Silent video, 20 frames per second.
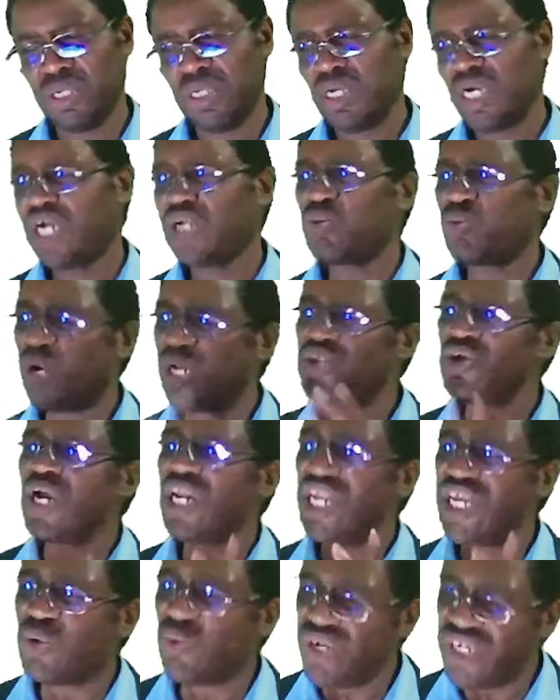And when you are
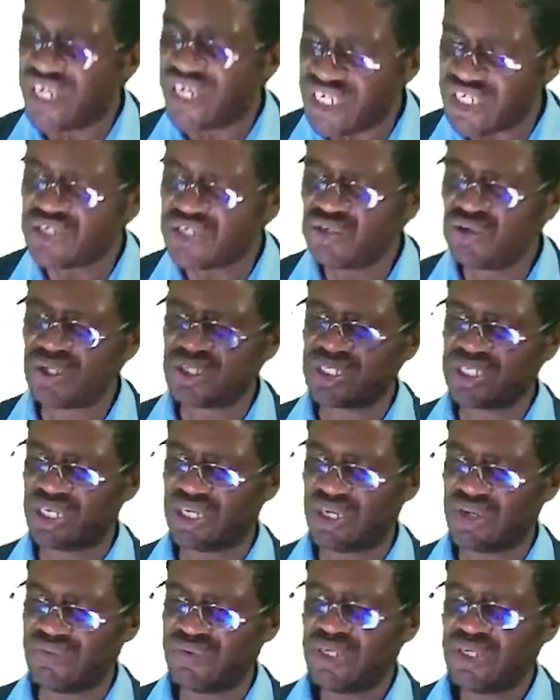liquidating
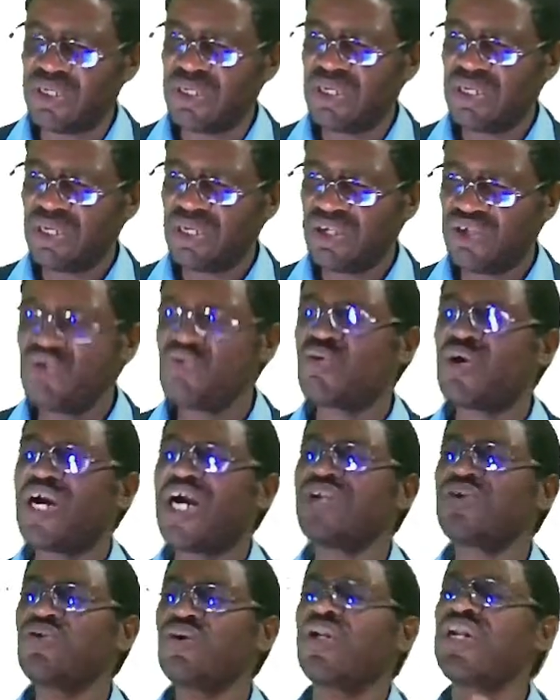yourself, you
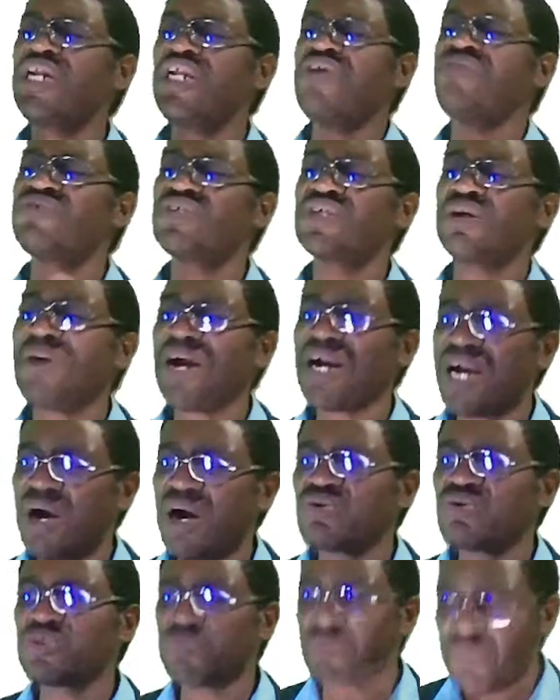cannot leave some
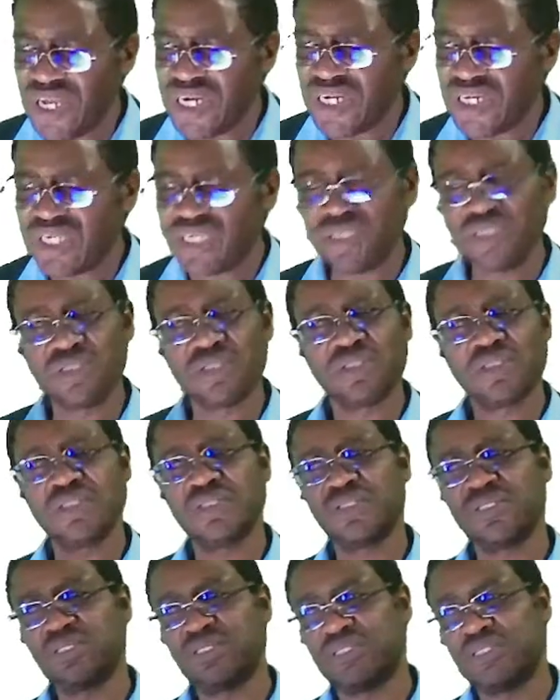accounts pending.
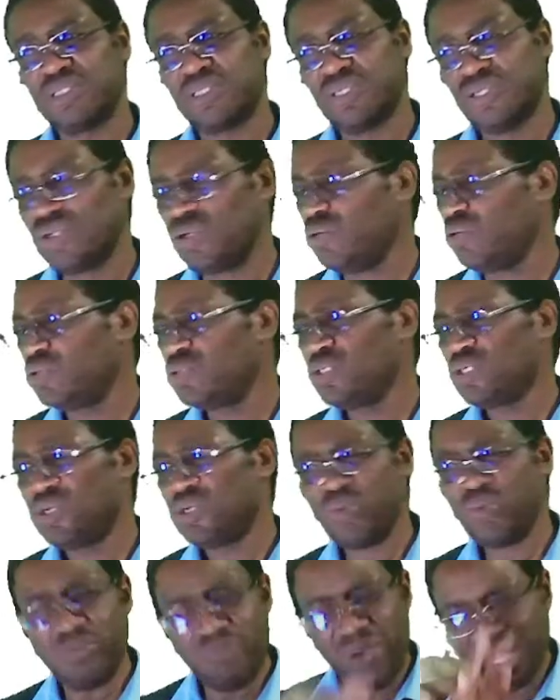No,
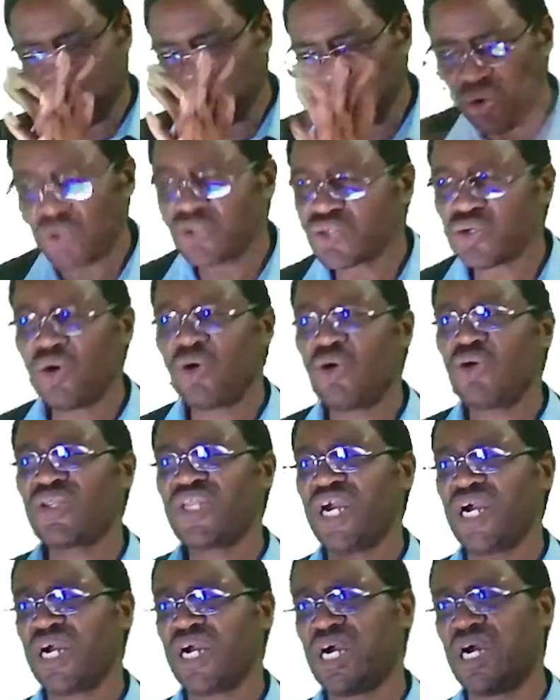we must close all the
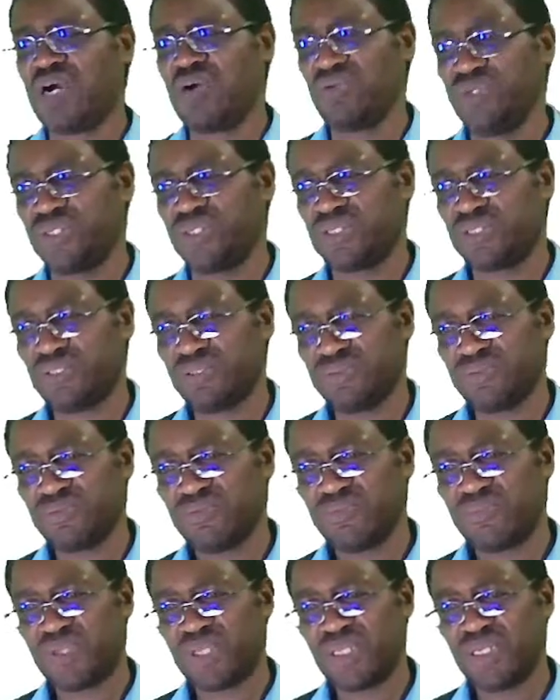accounts.
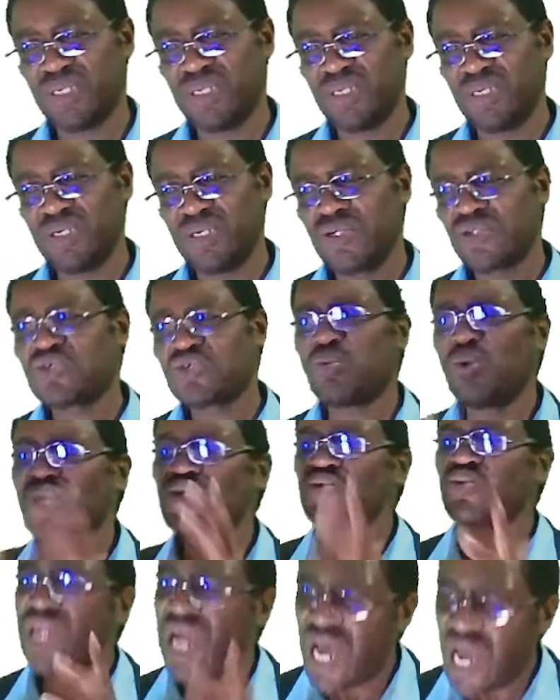So what
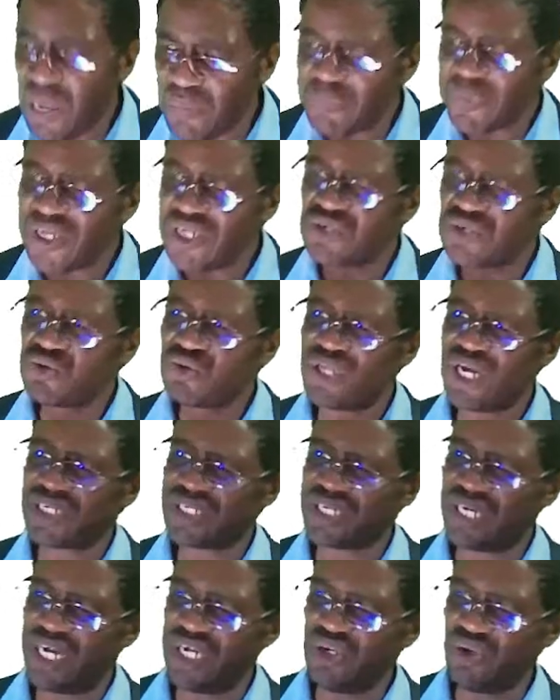will happen to that
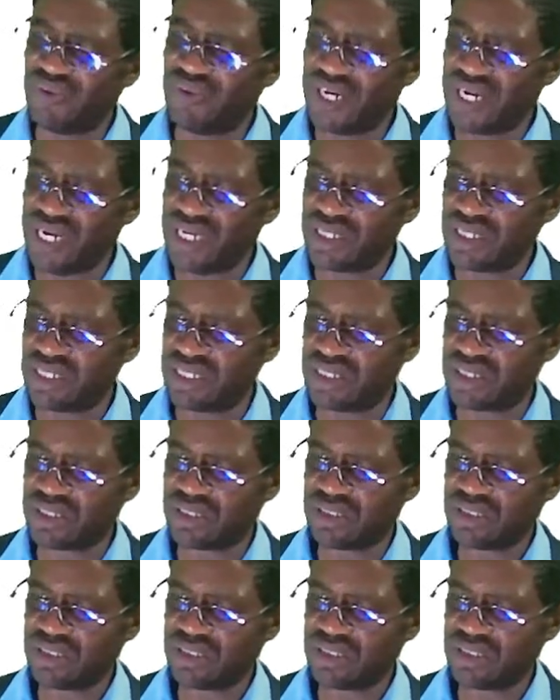kind of an asset